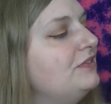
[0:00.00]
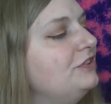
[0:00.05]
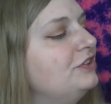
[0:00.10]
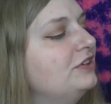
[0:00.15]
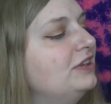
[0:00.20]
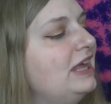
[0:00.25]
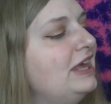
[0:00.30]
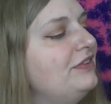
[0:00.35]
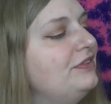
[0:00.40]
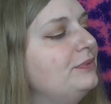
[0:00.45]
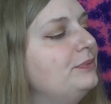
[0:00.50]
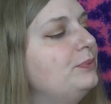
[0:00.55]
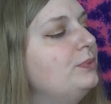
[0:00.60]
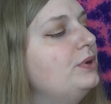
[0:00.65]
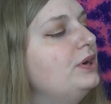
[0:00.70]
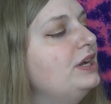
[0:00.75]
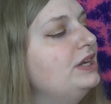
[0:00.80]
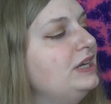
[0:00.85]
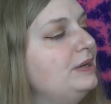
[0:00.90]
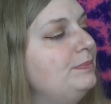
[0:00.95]
your glass of
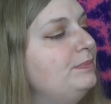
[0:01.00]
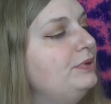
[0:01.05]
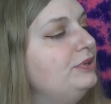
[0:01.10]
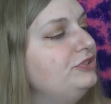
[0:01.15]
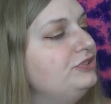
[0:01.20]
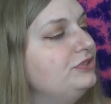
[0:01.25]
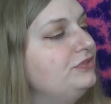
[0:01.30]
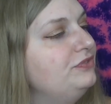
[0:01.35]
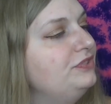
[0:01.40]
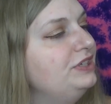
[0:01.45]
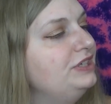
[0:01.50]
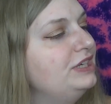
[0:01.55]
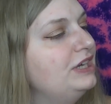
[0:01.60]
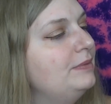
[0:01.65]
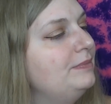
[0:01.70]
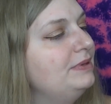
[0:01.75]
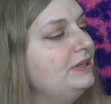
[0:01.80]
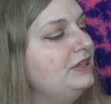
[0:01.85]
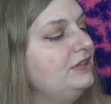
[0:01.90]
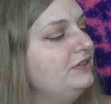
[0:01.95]
wine and put your feet
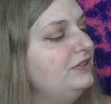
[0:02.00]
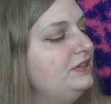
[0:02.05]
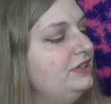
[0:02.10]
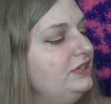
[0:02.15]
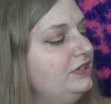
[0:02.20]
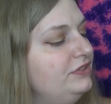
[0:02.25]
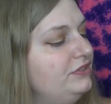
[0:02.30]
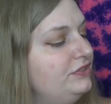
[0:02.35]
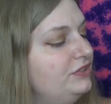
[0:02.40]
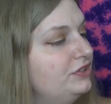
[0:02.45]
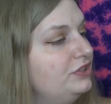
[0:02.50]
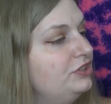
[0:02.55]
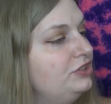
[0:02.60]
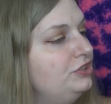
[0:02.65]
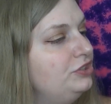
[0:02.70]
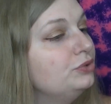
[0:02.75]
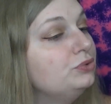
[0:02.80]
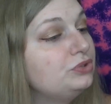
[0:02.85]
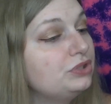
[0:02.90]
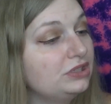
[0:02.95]
up in these
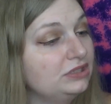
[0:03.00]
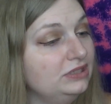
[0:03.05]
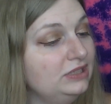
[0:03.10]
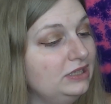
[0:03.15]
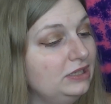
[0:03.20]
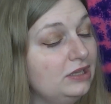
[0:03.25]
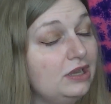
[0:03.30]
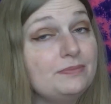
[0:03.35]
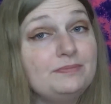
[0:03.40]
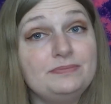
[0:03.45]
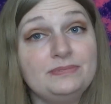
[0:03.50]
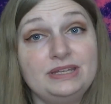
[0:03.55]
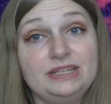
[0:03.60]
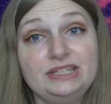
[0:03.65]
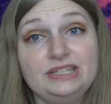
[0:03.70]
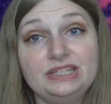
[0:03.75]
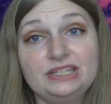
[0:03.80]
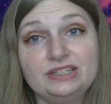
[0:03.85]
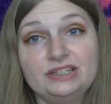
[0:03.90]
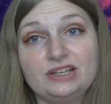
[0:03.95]
cute little
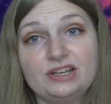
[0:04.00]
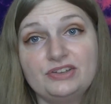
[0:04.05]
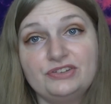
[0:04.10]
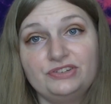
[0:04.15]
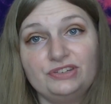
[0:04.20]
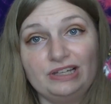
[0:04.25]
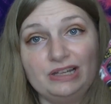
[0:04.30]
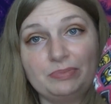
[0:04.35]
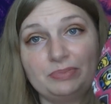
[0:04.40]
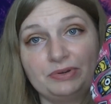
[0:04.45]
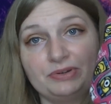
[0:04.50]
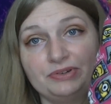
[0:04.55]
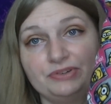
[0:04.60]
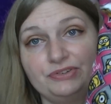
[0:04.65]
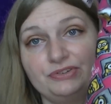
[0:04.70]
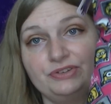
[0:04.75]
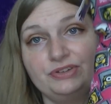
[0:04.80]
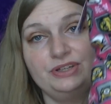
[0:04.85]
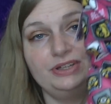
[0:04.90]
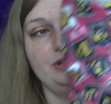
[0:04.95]
minion
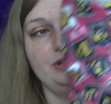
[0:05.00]
slippers.